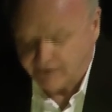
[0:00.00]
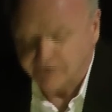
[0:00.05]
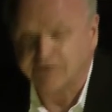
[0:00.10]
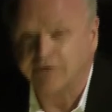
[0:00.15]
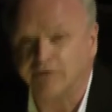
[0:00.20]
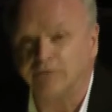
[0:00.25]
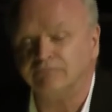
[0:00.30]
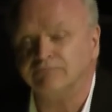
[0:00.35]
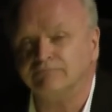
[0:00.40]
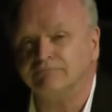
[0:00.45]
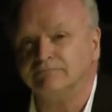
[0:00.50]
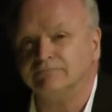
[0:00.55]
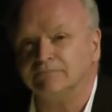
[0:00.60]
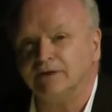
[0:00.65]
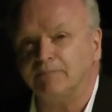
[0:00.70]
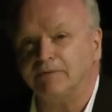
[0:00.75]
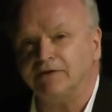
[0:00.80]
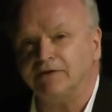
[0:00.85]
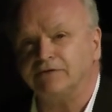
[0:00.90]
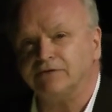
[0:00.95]
So,
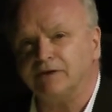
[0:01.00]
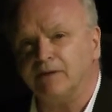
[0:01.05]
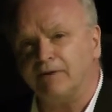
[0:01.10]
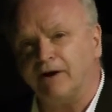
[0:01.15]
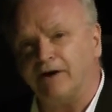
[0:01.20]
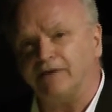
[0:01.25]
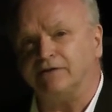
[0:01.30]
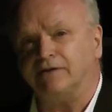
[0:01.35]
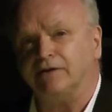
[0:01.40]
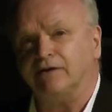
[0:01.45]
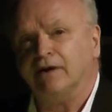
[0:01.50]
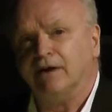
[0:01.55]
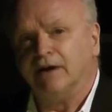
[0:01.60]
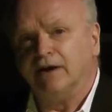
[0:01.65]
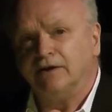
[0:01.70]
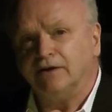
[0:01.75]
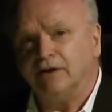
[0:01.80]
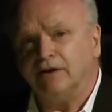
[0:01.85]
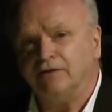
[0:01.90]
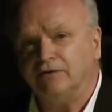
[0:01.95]
to summarize here,
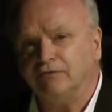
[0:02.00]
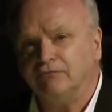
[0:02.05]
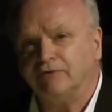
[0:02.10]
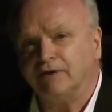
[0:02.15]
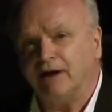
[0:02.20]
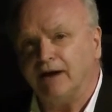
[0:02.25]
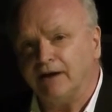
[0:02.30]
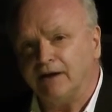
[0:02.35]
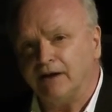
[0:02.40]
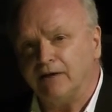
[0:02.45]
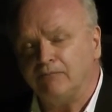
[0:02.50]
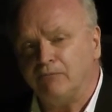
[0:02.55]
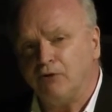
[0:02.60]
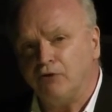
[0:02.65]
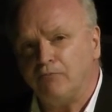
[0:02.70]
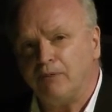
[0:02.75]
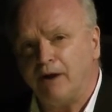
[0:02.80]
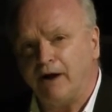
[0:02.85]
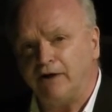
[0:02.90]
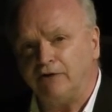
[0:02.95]
you've got a
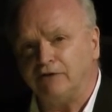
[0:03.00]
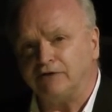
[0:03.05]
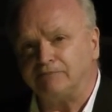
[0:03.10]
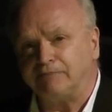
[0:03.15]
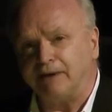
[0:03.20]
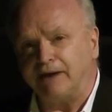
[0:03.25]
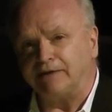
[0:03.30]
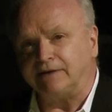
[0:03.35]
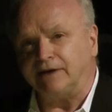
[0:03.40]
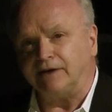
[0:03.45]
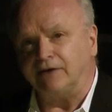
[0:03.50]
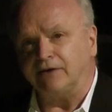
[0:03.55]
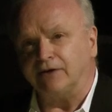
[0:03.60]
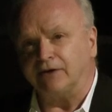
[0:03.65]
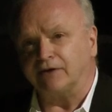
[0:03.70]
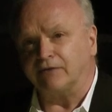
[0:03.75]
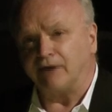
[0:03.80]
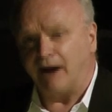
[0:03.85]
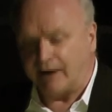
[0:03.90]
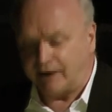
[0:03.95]
mobile
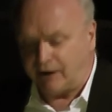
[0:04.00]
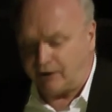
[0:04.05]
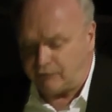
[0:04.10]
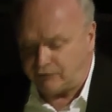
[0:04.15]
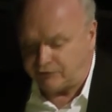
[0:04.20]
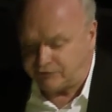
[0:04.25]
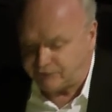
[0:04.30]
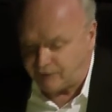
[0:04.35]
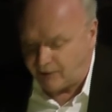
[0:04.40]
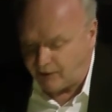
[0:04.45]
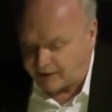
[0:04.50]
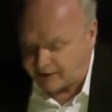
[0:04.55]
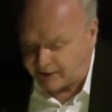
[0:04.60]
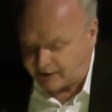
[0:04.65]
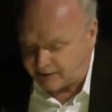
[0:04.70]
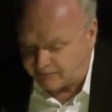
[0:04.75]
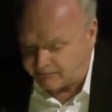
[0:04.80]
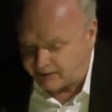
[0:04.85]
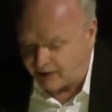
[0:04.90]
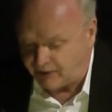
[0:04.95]
spectator that Kracauer is
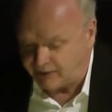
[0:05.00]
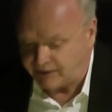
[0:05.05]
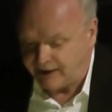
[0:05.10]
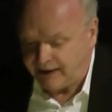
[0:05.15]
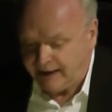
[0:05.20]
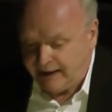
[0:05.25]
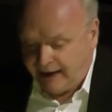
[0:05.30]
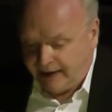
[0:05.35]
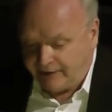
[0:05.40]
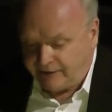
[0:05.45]
talking about,